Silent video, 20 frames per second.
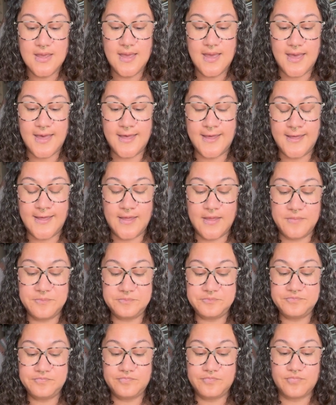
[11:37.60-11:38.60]

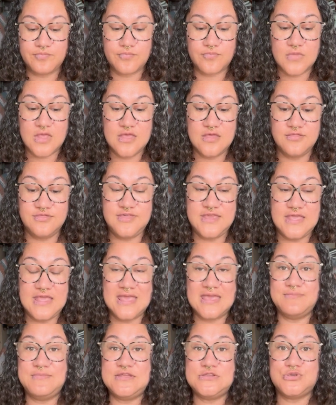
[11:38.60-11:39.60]
the
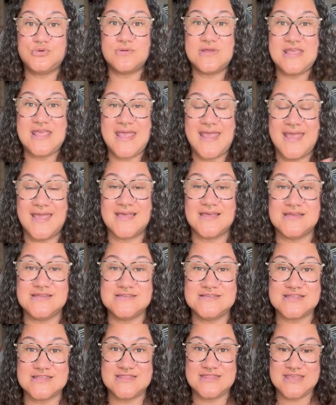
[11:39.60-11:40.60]
imagery
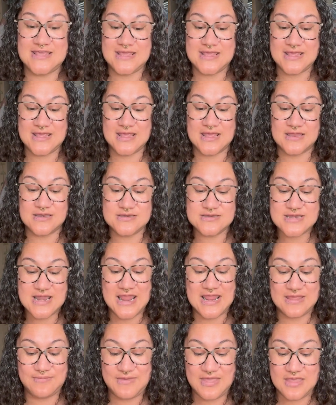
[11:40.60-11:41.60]
and the
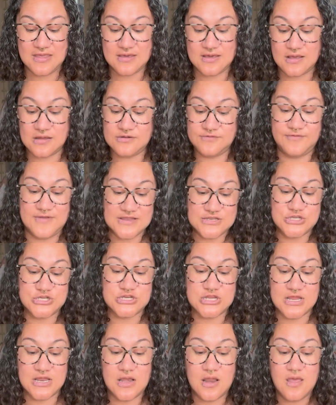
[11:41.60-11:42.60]
naming
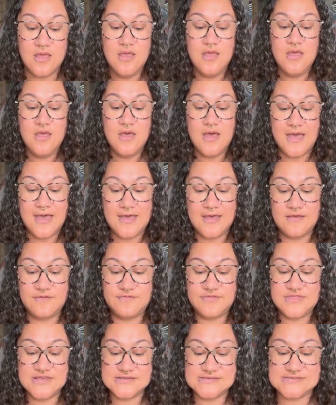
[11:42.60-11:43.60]
convention
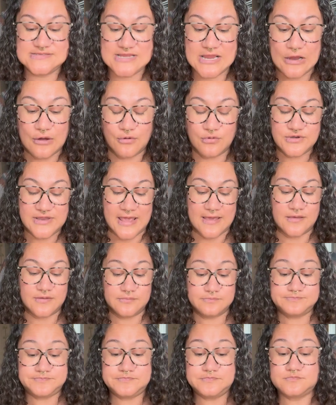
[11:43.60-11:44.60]
of this tarot deck.
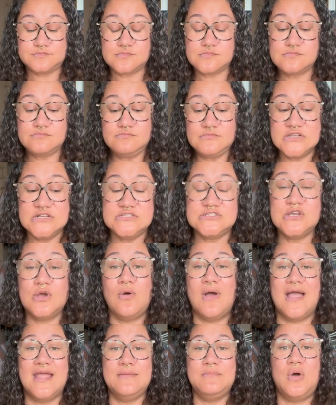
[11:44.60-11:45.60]
So
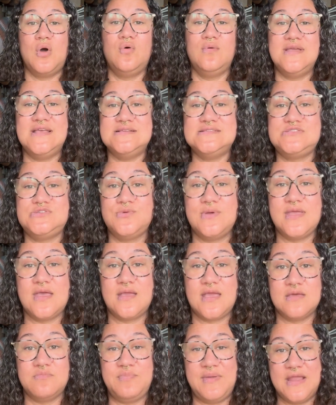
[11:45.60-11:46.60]
I'm always doing a
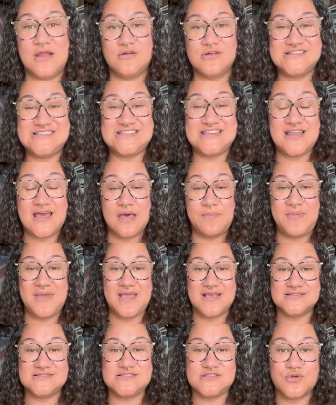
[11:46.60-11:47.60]
comparison up
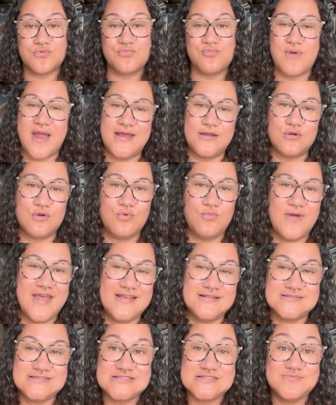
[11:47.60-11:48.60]
against the
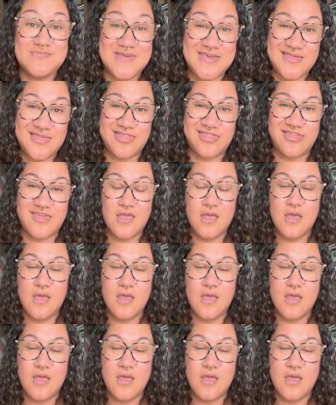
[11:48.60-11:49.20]
Rider-Waite-Smith